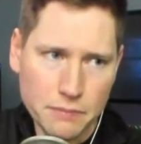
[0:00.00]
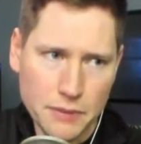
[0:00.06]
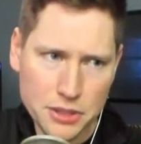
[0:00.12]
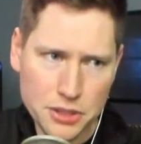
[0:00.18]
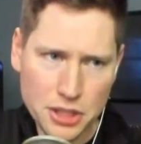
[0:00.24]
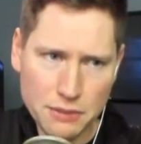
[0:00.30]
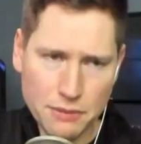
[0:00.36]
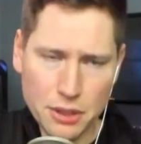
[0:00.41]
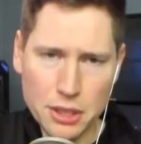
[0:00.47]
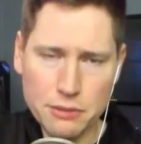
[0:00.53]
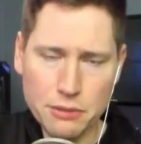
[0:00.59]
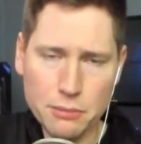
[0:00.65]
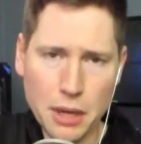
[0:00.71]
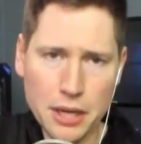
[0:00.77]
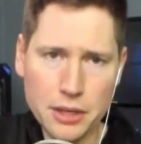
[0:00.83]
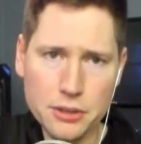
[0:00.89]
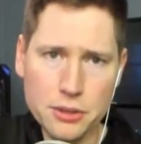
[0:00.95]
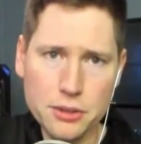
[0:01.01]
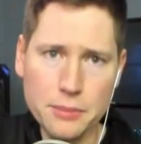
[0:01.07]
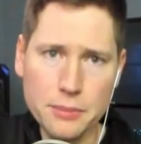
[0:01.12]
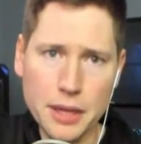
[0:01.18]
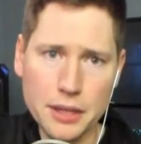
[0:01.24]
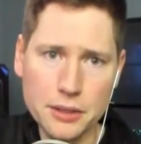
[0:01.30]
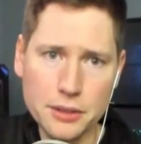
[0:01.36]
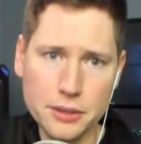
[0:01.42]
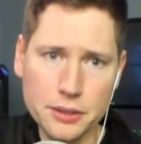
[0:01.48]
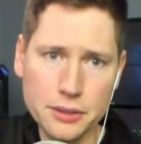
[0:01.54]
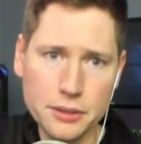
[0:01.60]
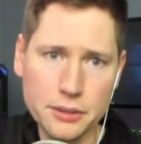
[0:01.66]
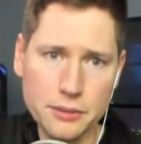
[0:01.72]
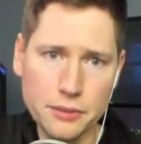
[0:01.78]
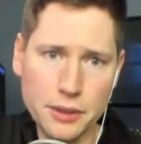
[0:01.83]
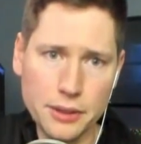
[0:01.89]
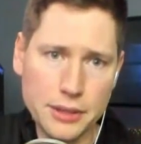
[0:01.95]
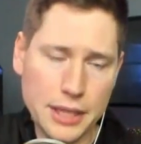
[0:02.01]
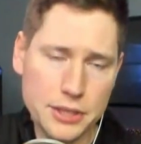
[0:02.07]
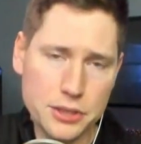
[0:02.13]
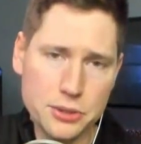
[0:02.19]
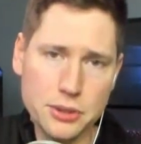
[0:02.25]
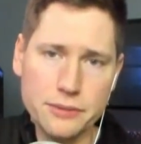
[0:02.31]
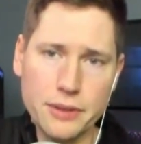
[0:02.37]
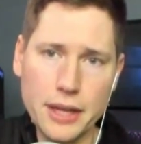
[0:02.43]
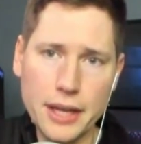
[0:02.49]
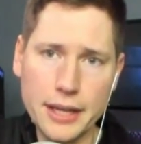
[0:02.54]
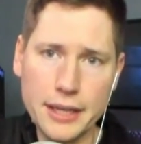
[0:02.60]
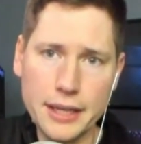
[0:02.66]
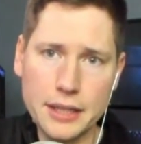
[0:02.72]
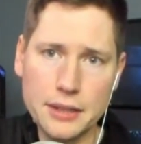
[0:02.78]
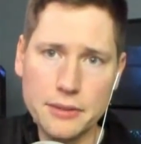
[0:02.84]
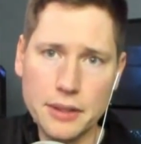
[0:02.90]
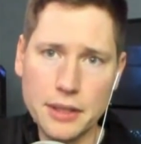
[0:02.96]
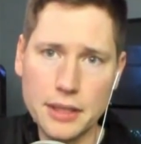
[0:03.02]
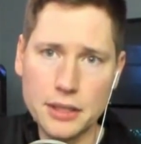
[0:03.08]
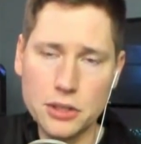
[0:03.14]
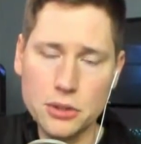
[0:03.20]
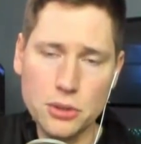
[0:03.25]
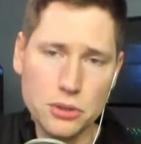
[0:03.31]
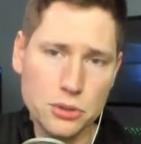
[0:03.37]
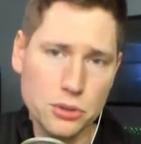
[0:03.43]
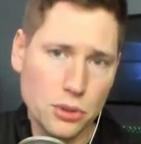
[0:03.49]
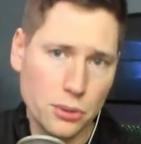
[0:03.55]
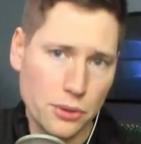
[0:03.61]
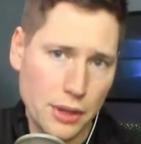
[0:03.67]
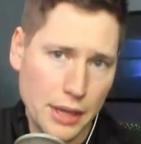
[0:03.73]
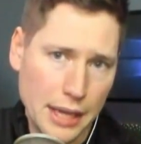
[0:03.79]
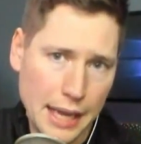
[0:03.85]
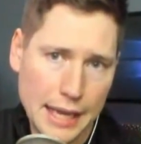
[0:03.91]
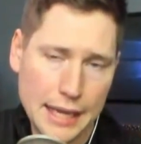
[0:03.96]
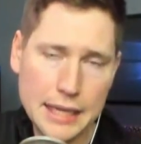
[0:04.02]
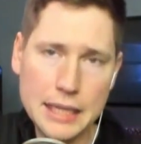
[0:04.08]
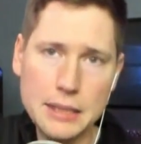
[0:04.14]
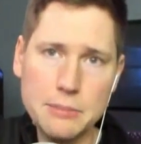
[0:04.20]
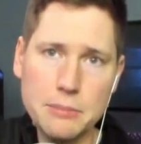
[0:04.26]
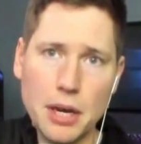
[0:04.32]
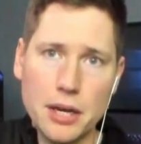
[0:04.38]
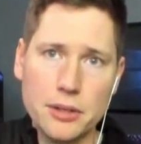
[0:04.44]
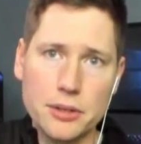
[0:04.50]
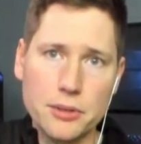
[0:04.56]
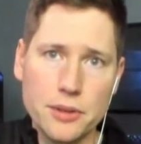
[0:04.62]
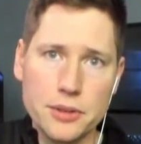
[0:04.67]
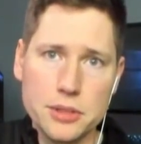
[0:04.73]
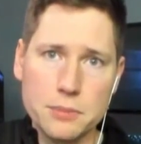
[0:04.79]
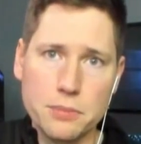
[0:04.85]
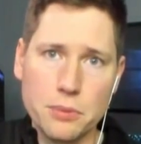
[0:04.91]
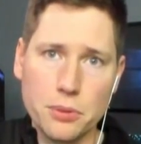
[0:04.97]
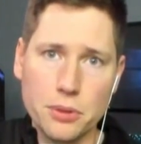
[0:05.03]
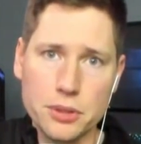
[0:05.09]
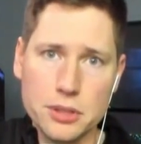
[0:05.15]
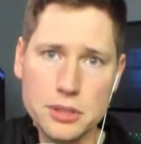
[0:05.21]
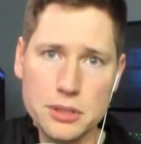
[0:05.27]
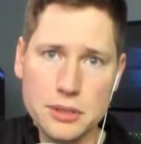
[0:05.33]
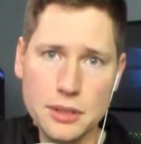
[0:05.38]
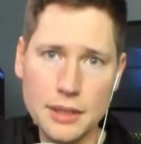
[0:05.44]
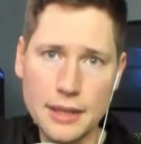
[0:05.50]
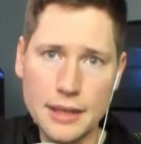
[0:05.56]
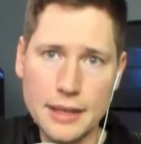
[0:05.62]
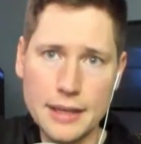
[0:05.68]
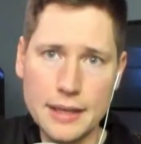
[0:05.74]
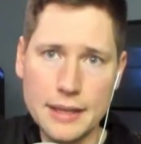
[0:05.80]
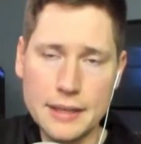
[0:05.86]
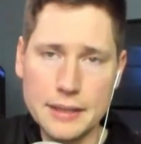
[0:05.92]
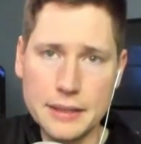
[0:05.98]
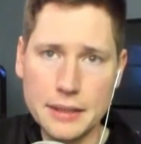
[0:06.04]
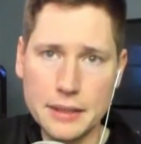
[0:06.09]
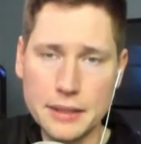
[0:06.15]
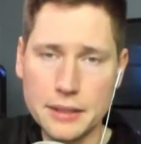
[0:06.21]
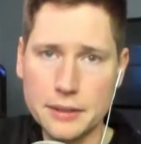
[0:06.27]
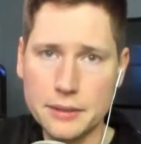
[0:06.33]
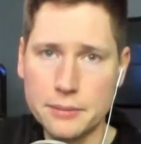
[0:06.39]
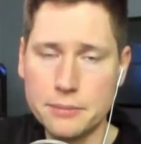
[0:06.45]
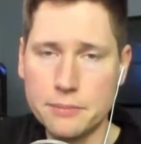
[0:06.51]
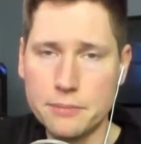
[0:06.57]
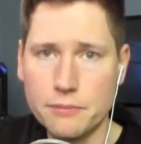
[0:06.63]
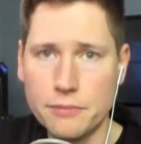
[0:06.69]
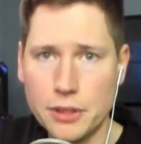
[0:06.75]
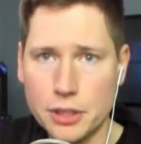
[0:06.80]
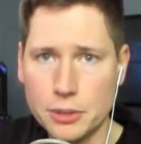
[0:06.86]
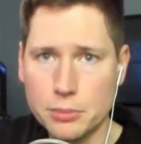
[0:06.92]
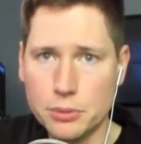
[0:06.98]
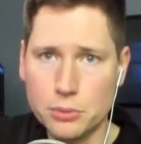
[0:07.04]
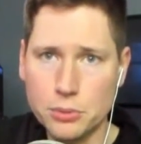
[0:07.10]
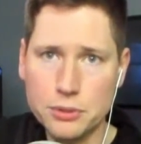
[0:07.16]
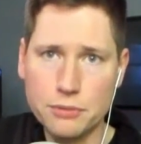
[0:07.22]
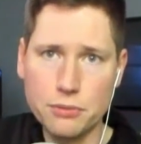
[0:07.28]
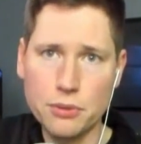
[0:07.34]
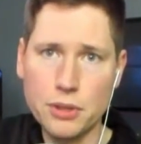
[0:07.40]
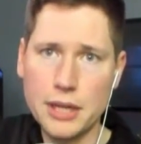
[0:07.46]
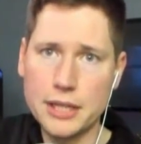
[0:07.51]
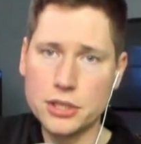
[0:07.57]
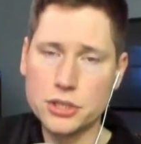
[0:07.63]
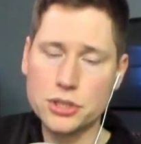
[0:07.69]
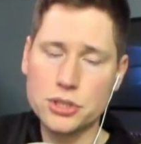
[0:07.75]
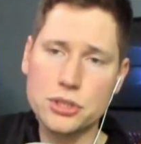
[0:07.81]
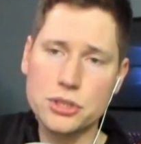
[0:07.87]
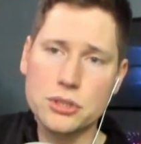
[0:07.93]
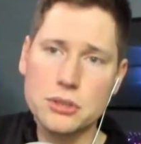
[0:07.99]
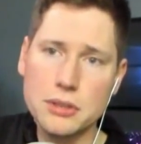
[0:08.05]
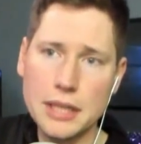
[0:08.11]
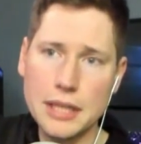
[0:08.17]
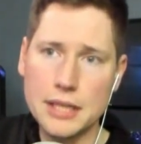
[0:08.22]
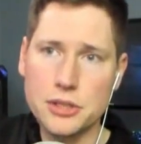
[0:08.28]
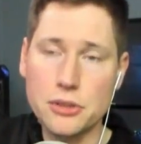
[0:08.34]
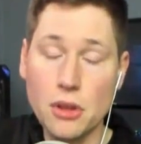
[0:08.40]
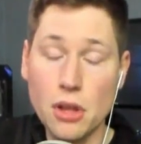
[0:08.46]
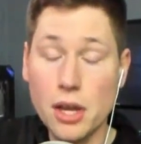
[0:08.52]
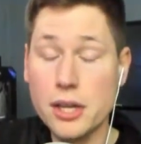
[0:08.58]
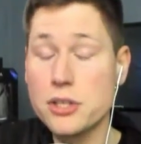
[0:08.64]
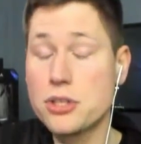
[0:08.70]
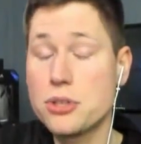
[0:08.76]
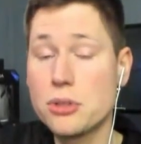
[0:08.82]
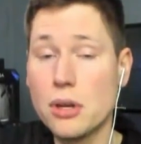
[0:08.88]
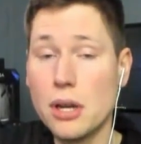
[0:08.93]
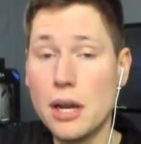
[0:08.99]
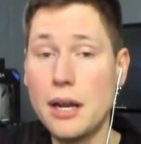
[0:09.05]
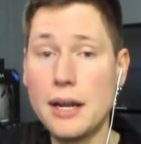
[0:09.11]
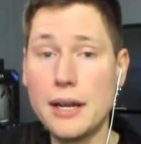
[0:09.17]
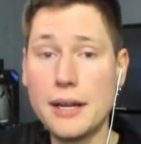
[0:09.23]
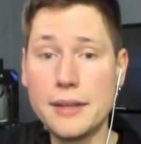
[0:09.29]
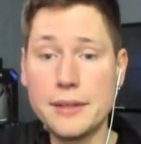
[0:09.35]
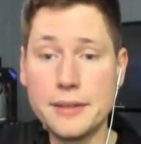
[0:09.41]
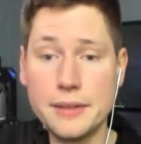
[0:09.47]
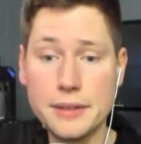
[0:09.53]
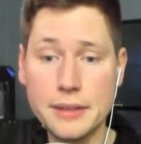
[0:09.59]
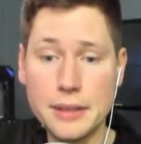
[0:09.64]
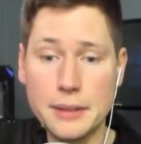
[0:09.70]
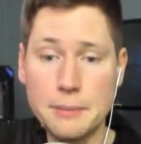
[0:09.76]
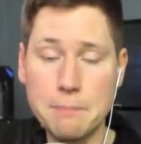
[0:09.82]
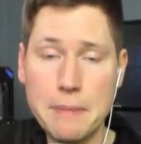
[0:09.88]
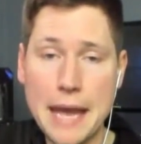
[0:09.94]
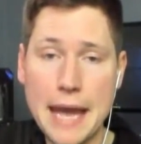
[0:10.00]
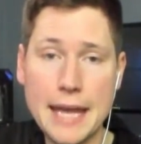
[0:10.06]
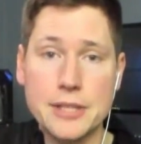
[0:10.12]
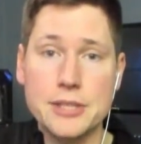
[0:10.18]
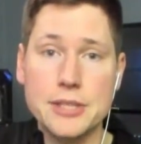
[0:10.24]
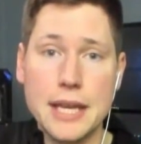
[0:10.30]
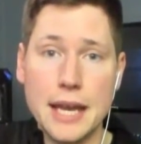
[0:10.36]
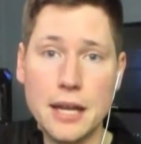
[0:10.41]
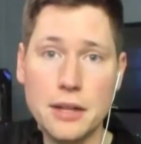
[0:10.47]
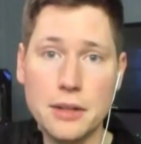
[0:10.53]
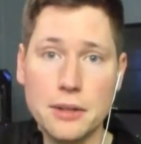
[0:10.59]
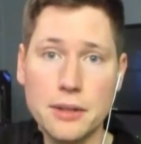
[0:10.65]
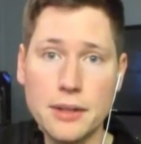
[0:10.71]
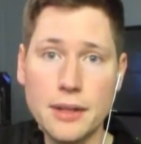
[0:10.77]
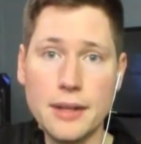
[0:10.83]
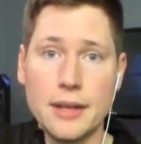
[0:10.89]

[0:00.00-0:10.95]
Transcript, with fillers: it's going to vary from monitor to monitor. They're not certifying anything. You can do it with any monitor that supports variable refresh as long as you're on a Pascal